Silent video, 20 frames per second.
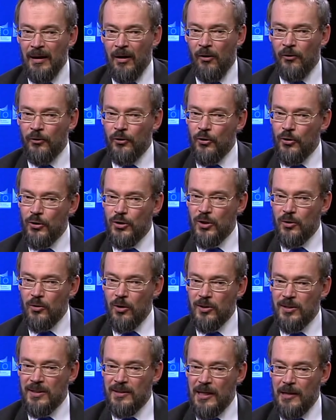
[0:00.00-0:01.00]
Of course,
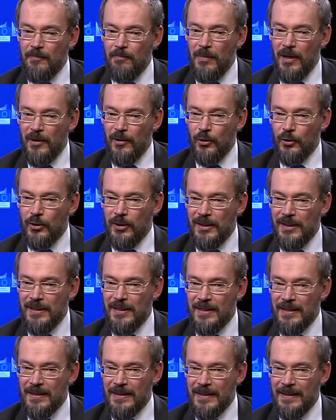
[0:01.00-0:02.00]
Scotch tape method
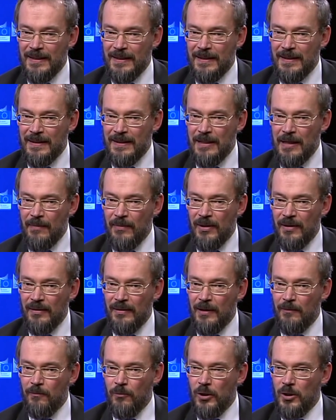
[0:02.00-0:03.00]
is
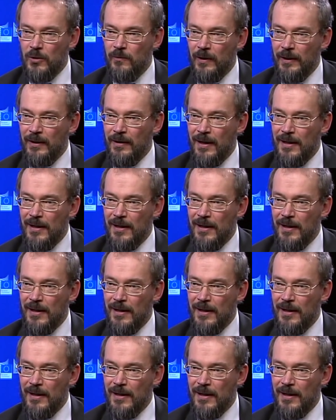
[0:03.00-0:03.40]
something that works very